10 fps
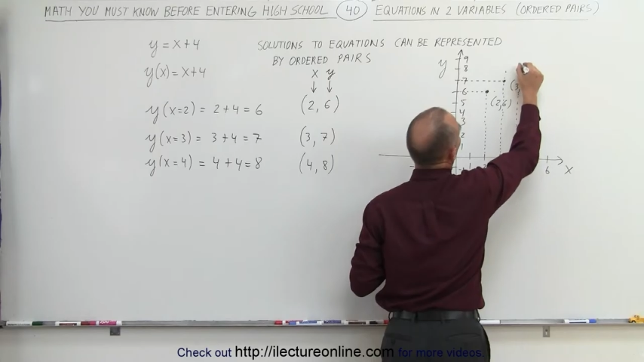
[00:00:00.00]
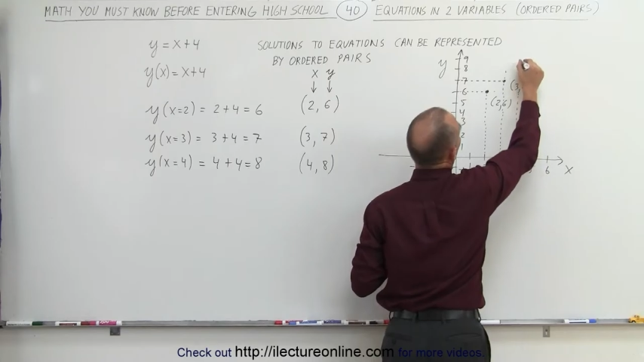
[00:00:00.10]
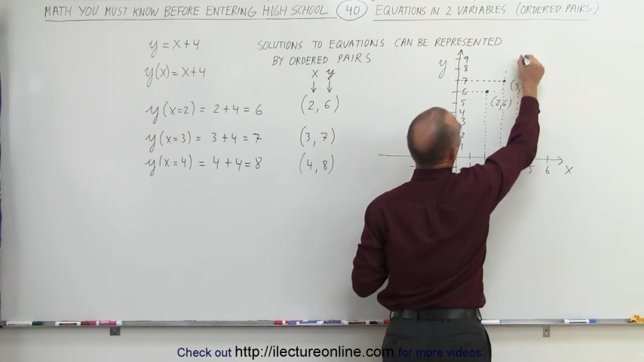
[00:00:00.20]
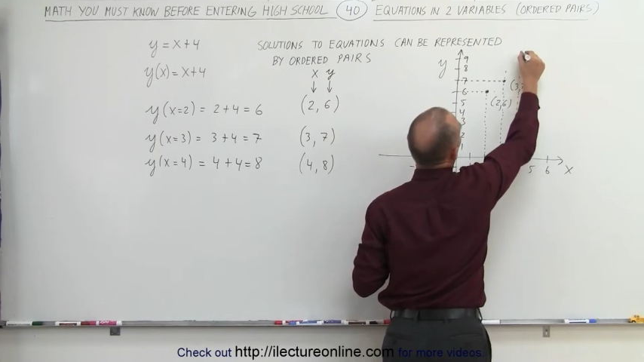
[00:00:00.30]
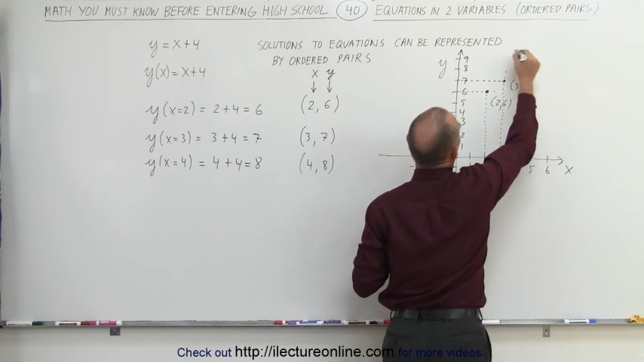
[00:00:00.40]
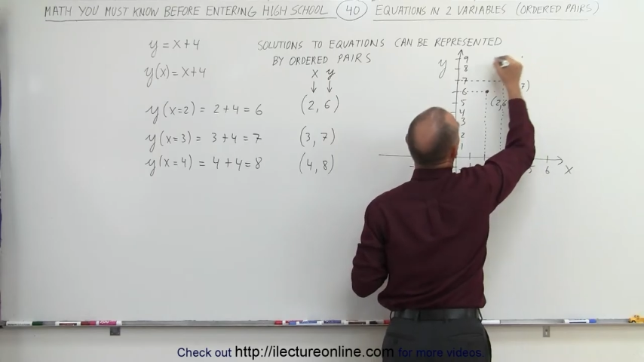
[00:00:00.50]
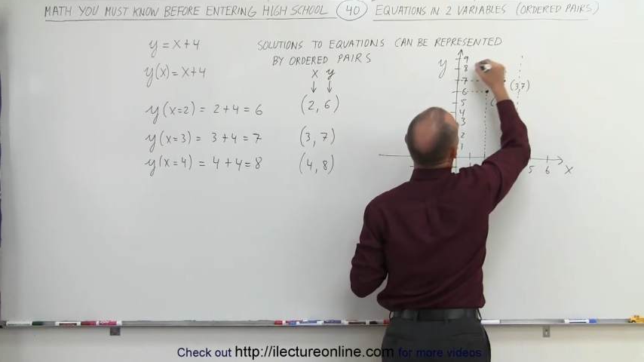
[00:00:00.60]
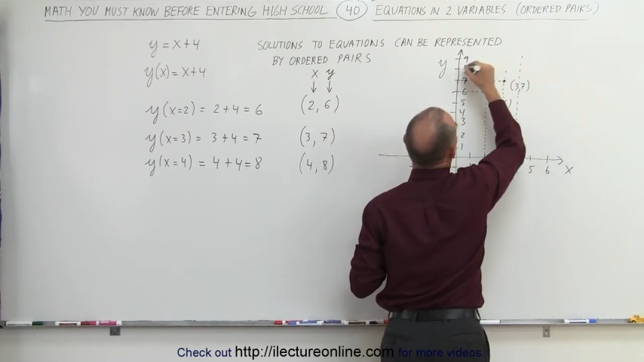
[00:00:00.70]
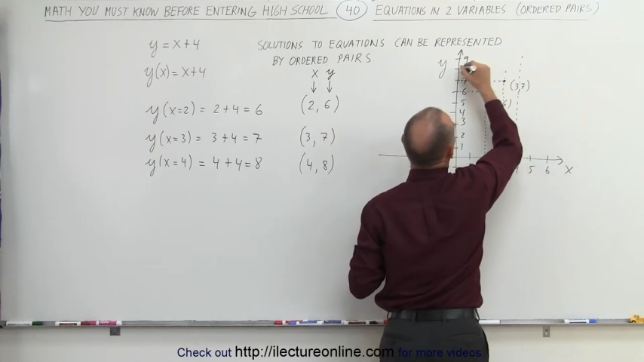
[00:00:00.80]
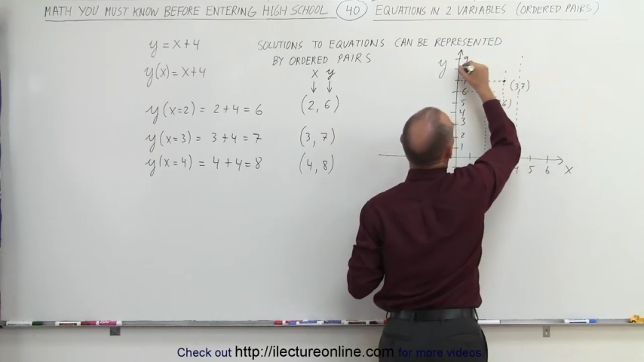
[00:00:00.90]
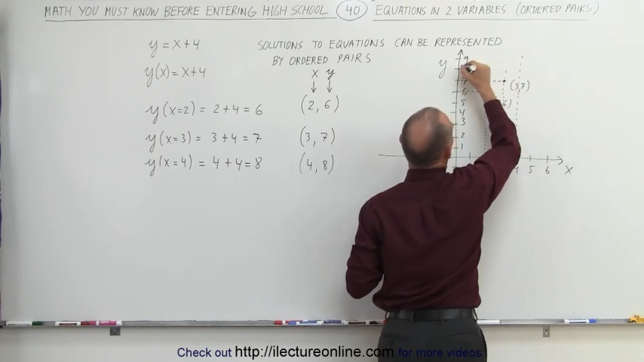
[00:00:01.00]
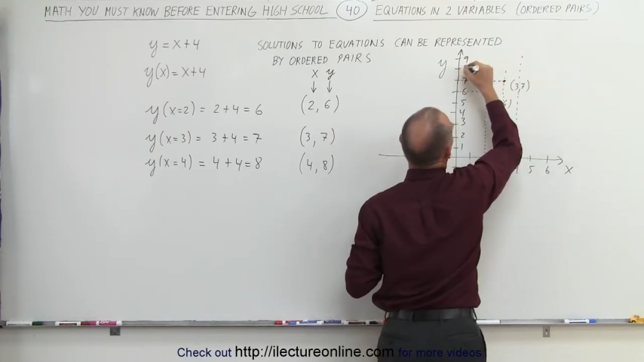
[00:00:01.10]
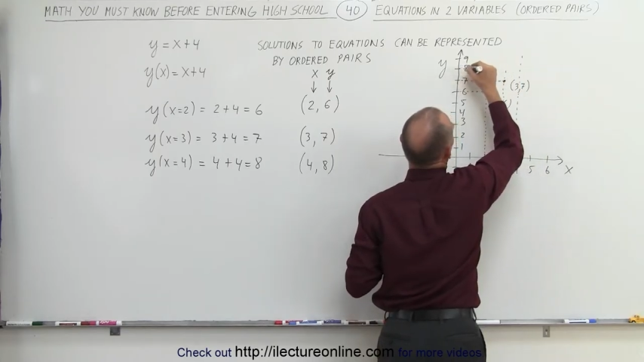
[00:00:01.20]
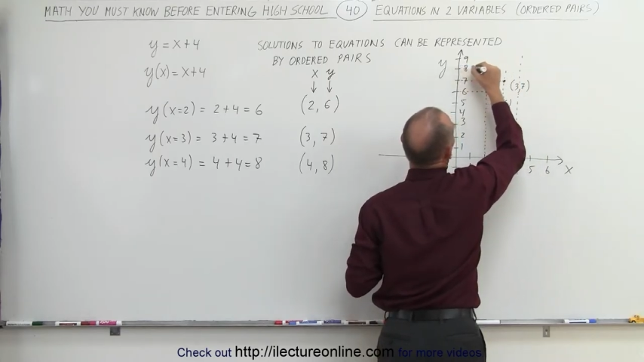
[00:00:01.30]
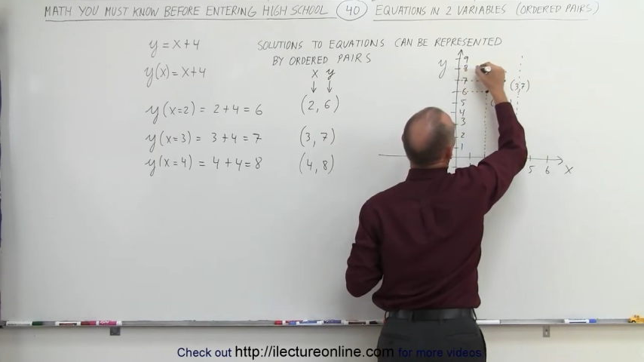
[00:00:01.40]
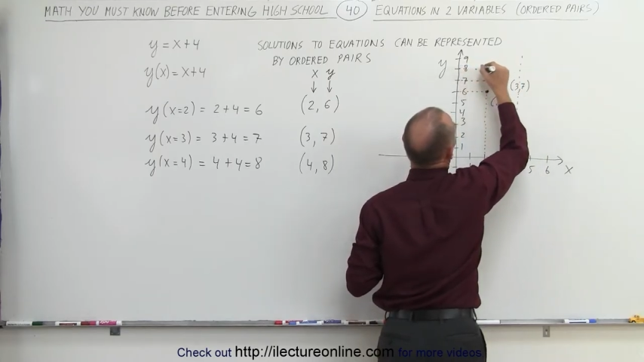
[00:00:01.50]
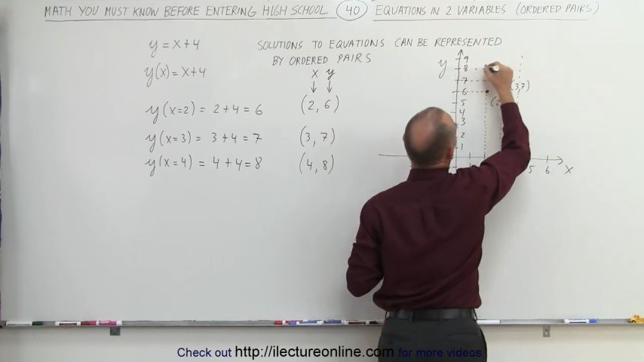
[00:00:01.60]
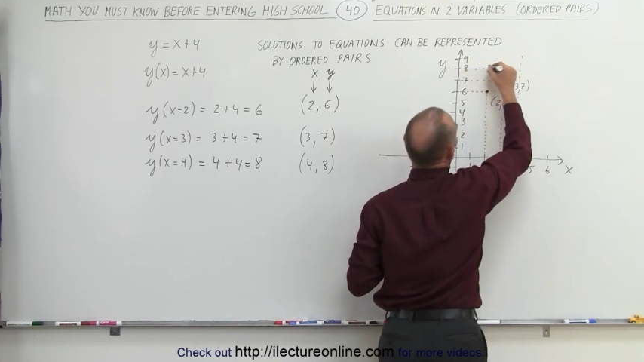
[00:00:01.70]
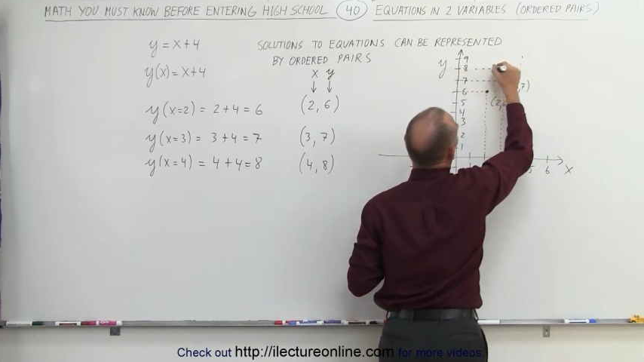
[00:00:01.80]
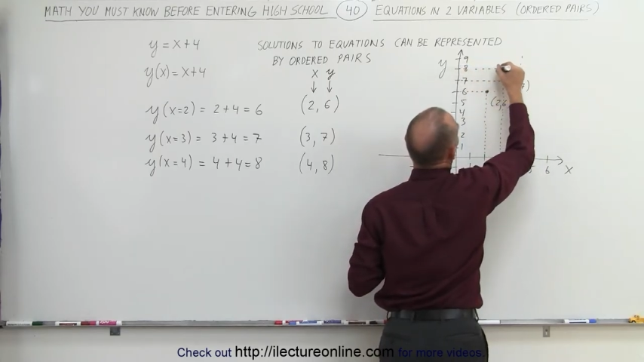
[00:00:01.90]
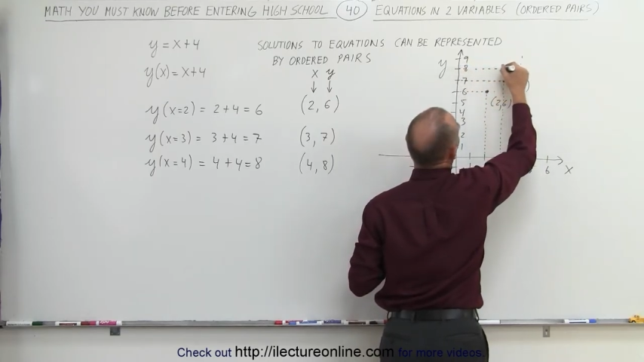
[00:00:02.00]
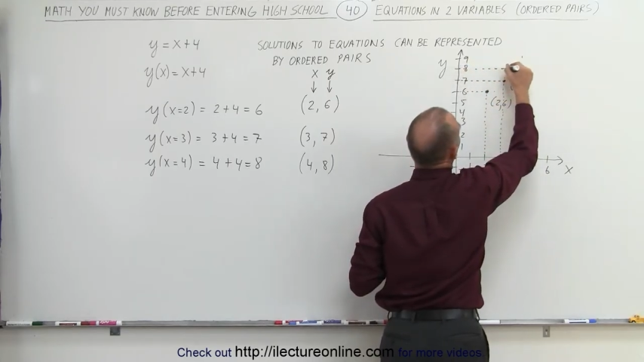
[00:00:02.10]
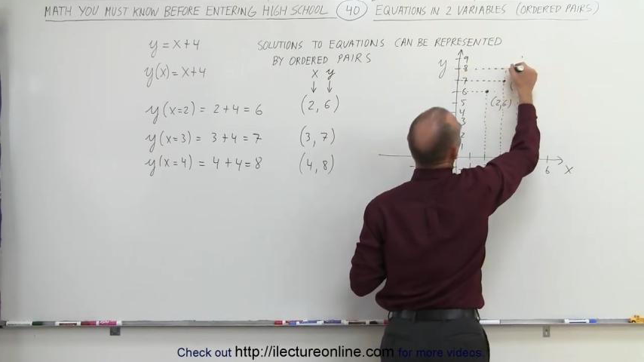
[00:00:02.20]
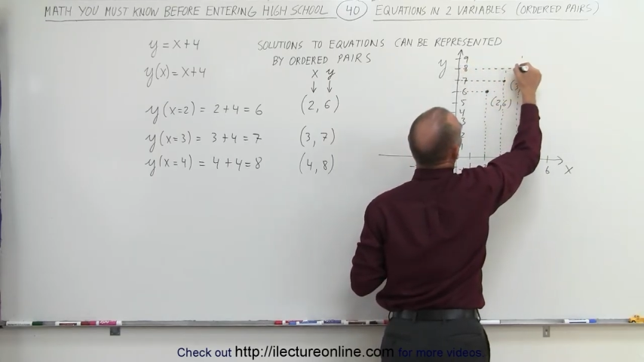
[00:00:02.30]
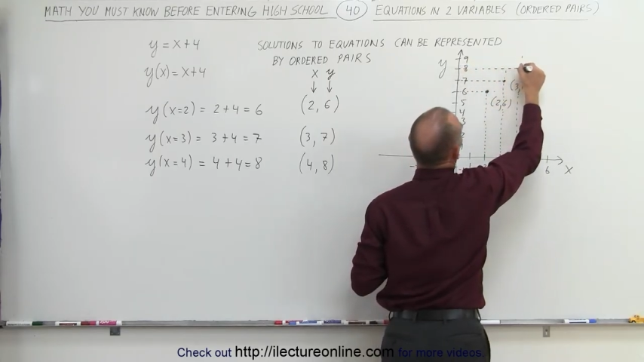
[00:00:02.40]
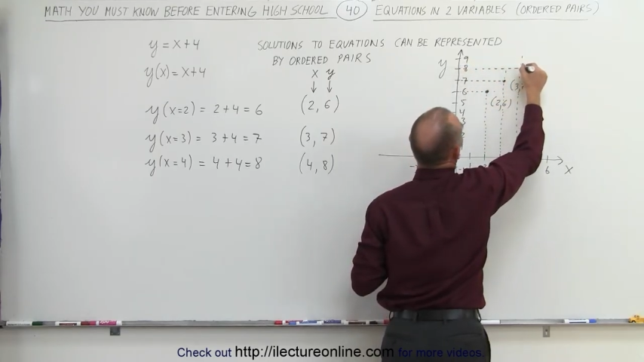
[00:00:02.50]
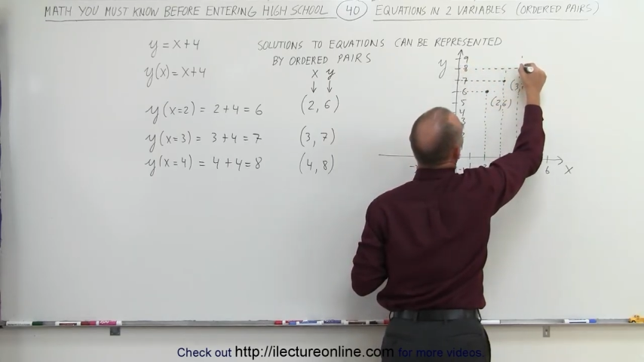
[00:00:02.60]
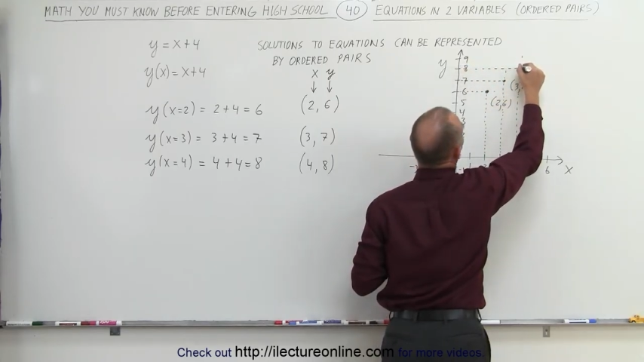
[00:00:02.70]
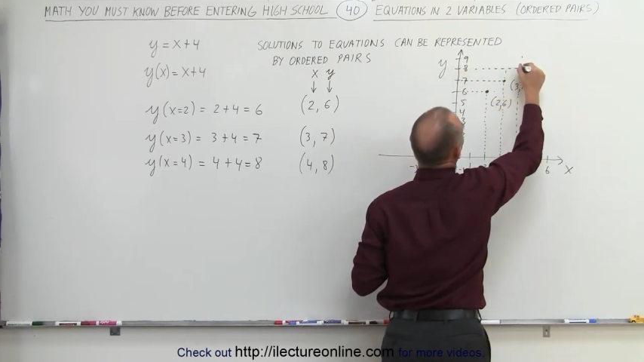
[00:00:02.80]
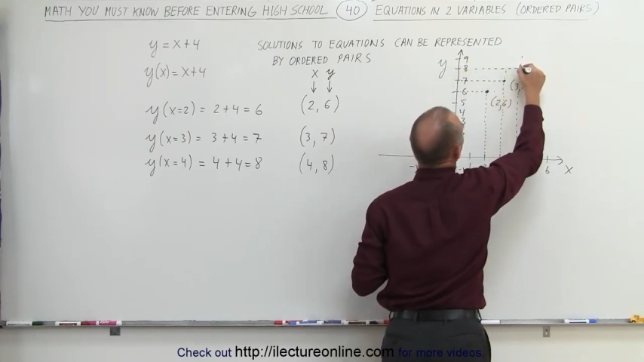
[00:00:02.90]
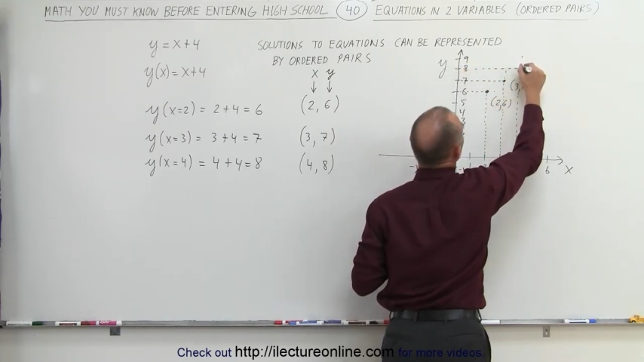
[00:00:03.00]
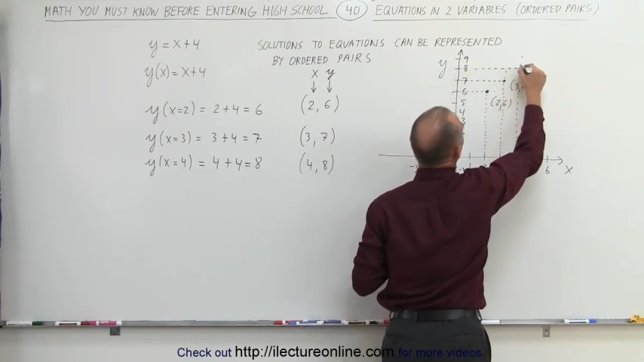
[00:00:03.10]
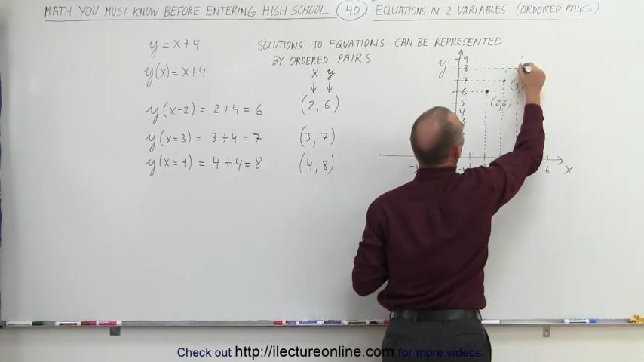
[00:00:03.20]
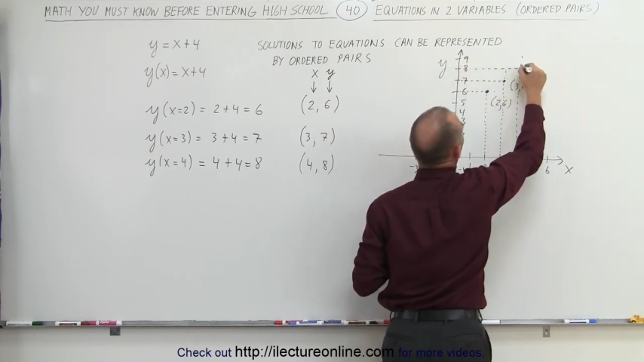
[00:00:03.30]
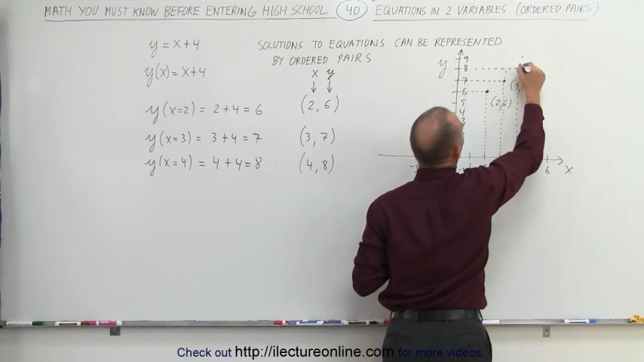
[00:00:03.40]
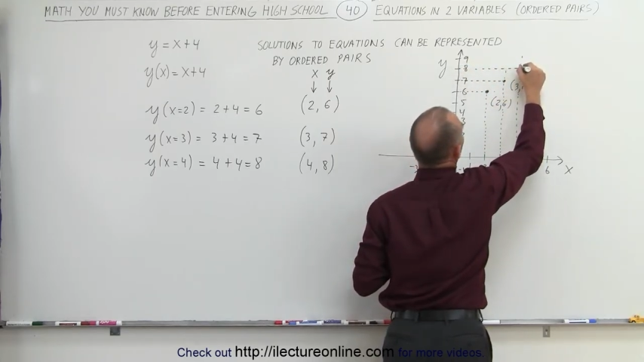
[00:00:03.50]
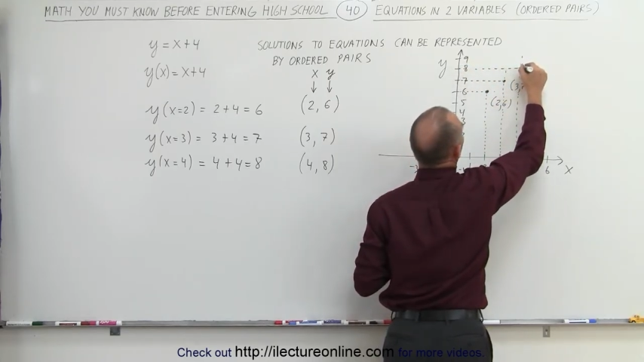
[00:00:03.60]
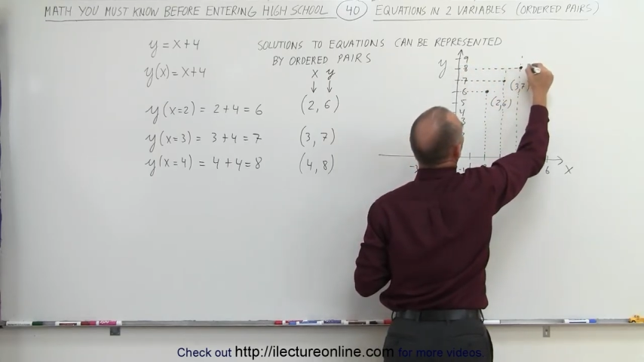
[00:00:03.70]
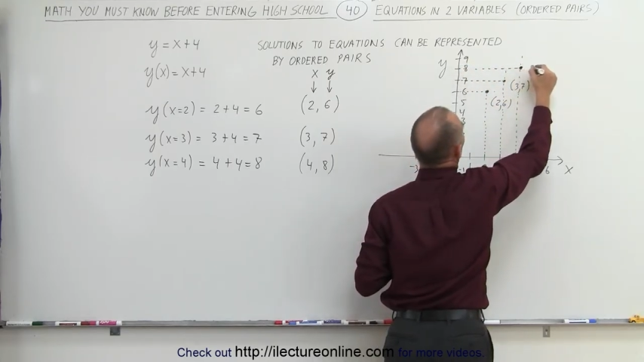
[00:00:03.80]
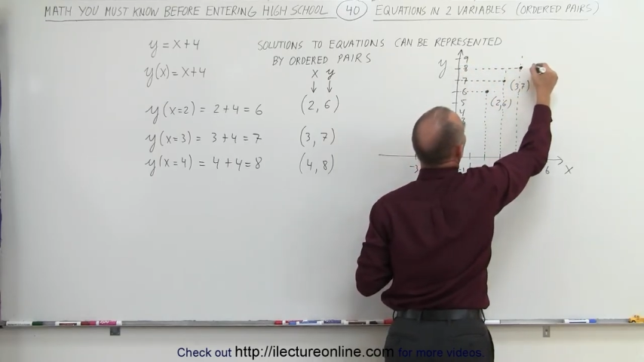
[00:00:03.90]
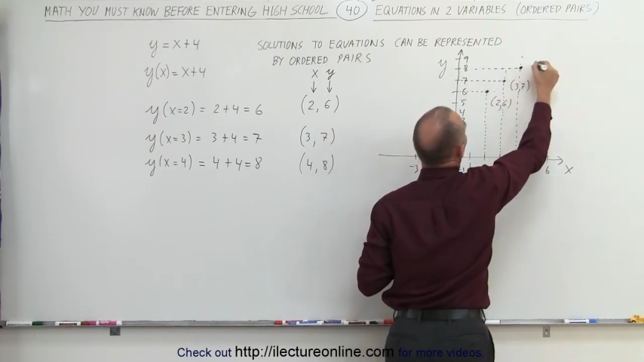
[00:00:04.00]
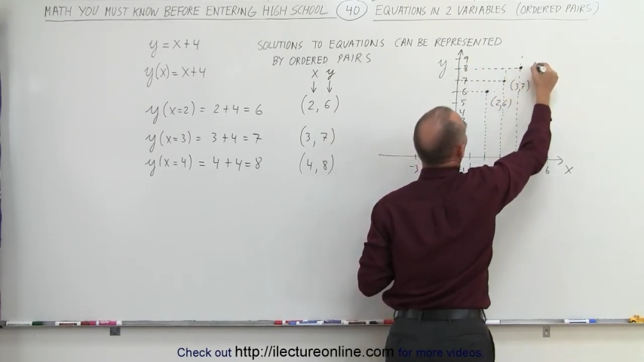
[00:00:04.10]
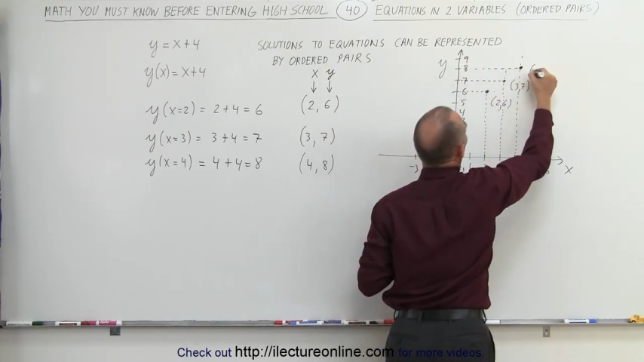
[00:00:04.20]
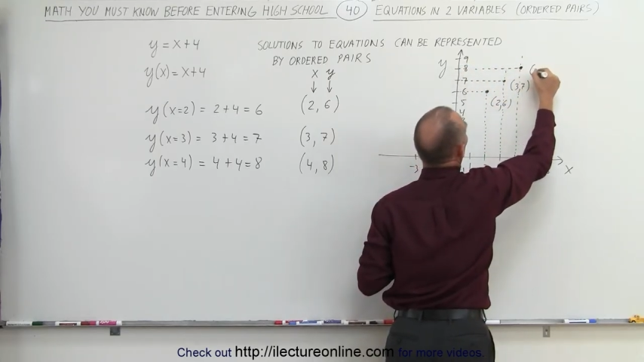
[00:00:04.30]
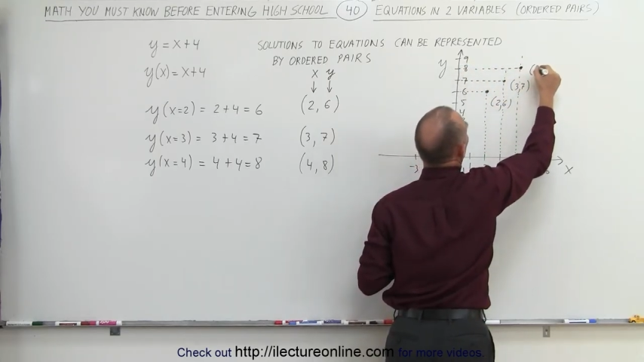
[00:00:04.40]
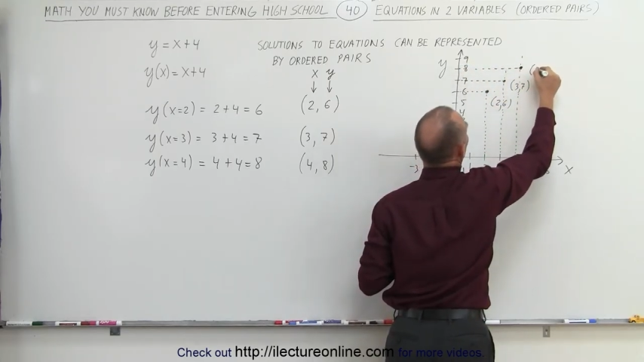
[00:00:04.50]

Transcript: (no speaker visible)